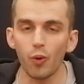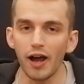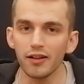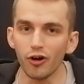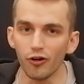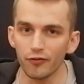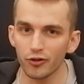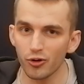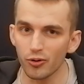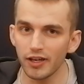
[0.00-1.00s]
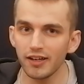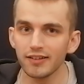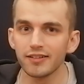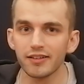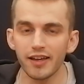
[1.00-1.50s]
a while of
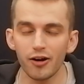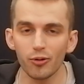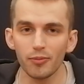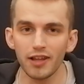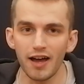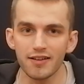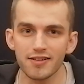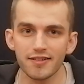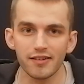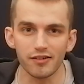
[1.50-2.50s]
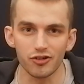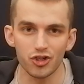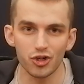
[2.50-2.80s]
cooking the caramelized